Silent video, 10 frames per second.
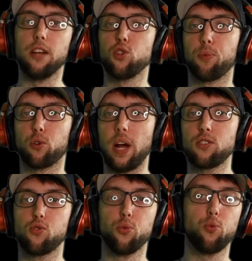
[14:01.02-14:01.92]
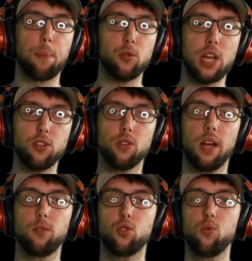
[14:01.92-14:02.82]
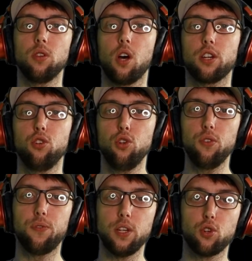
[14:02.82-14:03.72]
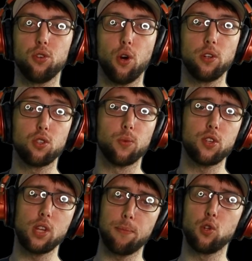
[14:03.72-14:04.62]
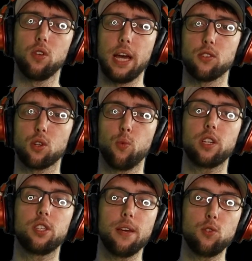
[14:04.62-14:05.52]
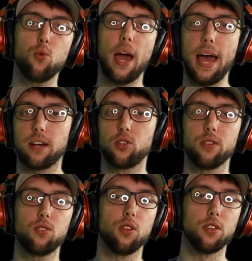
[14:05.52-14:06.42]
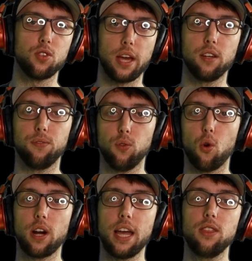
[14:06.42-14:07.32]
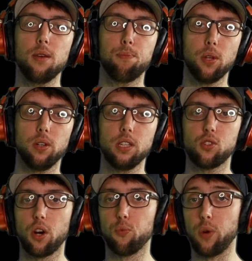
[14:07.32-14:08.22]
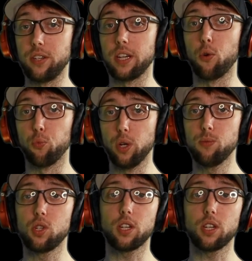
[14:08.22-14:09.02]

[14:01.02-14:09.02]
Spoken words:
As you progress through reputation levels, you unlock a new feature known as the Reception Desk, which gives you access to the second floor and the ability to start renting out rooms to